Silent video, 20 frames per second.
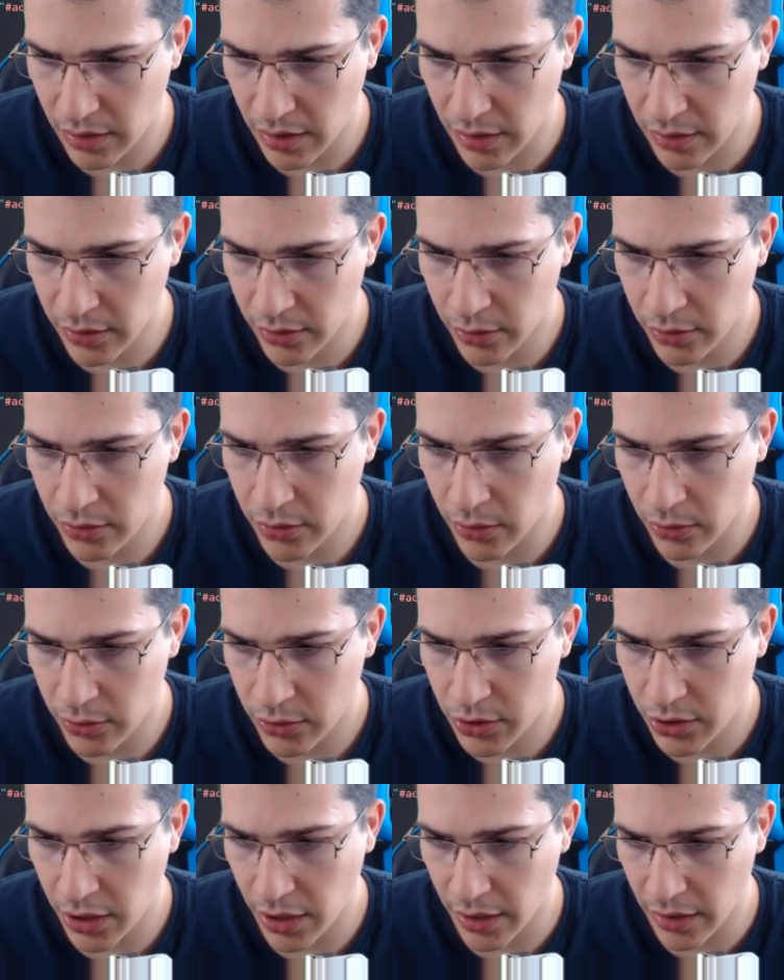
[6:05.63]

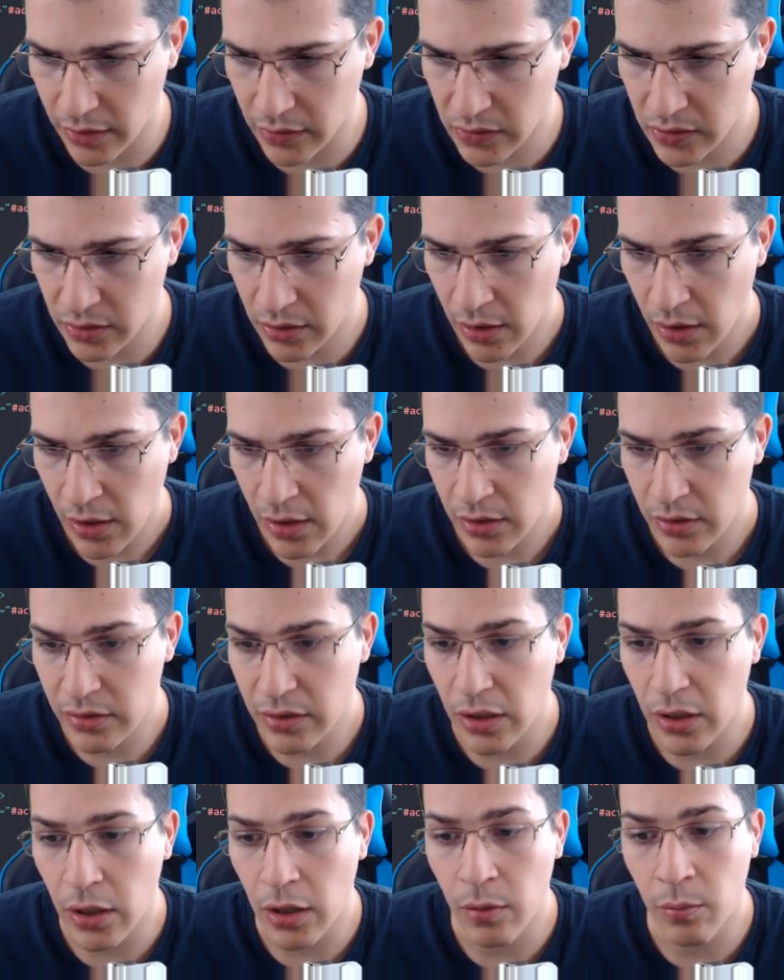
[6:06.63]
header.js.
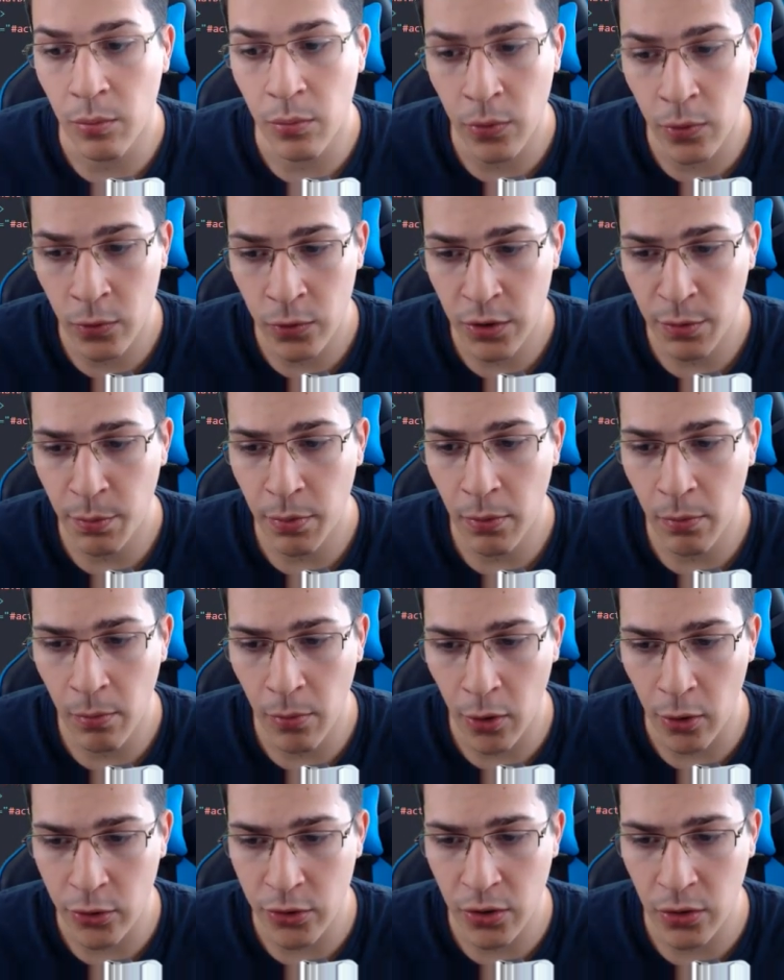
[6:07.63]
There are multiple
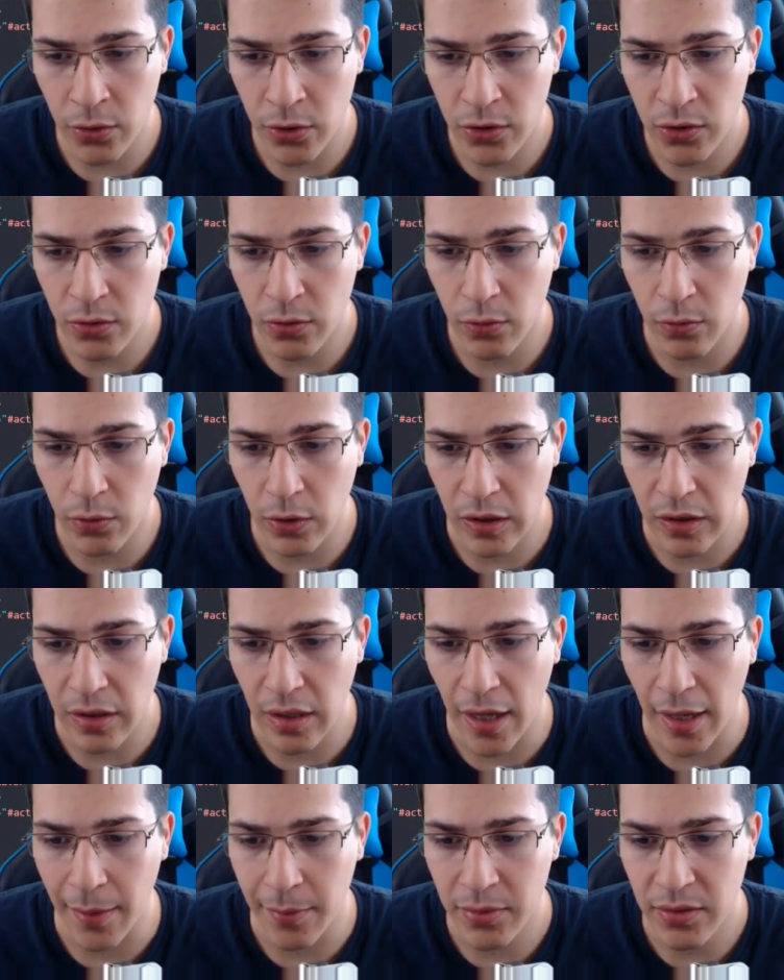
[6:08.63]
modules with
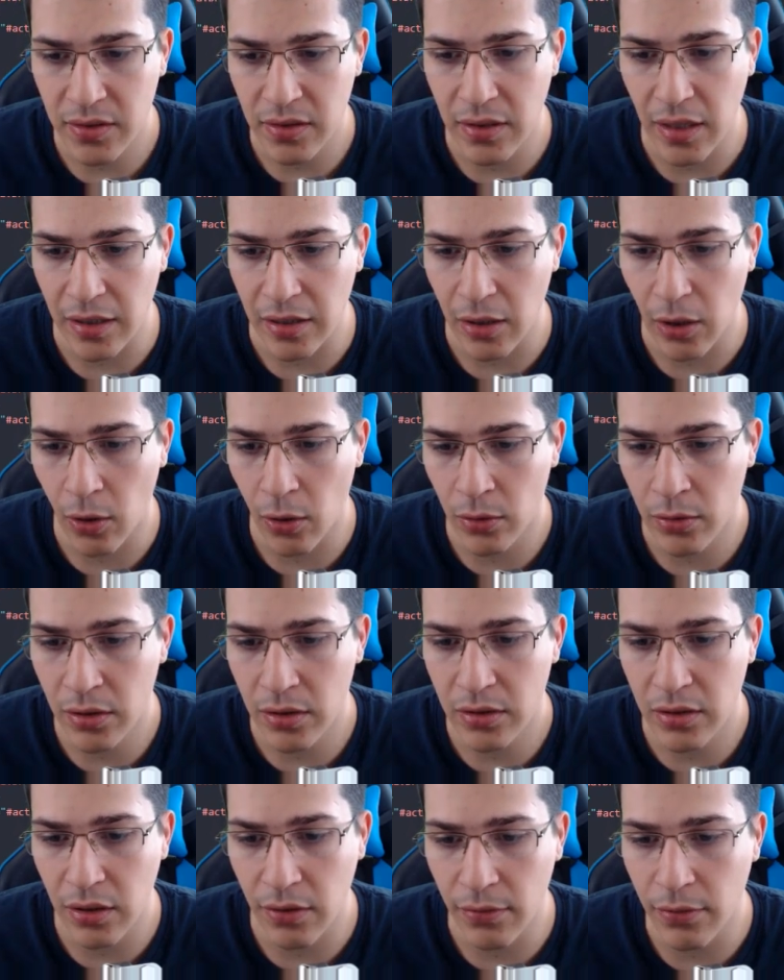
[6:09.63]
names that
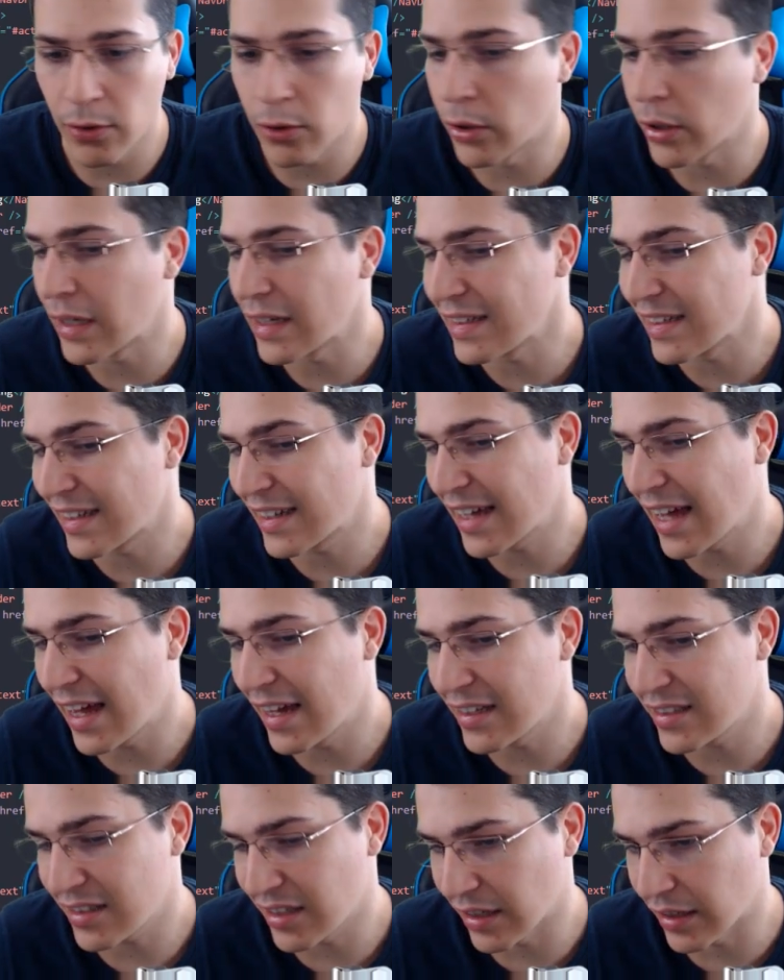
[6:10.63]
only differ in
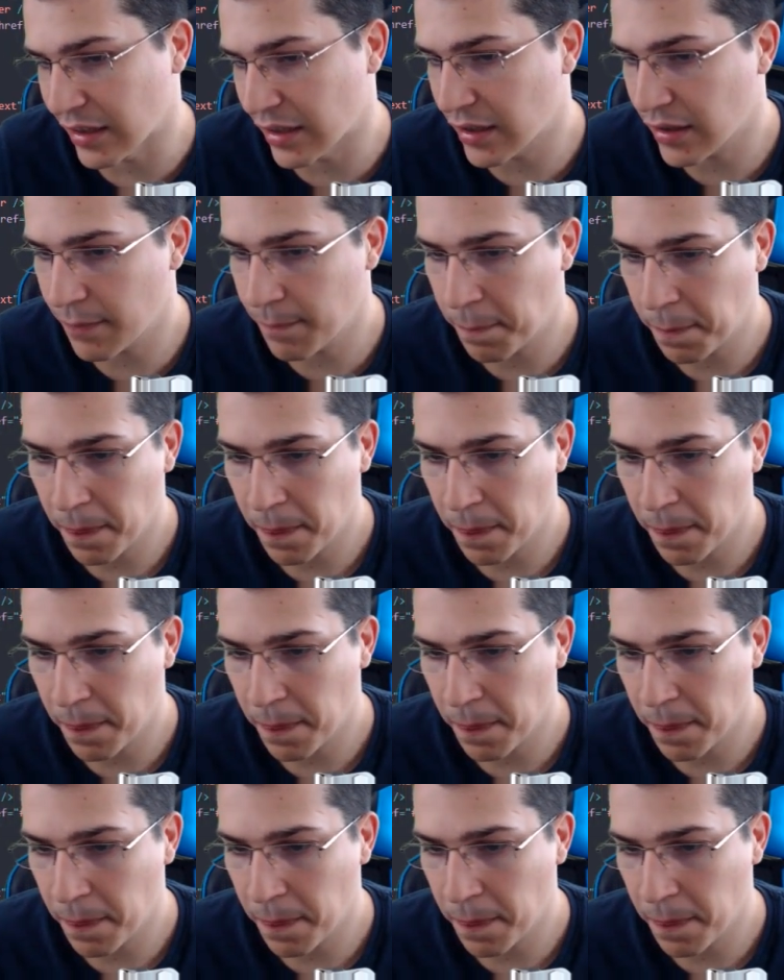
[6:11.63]
casing.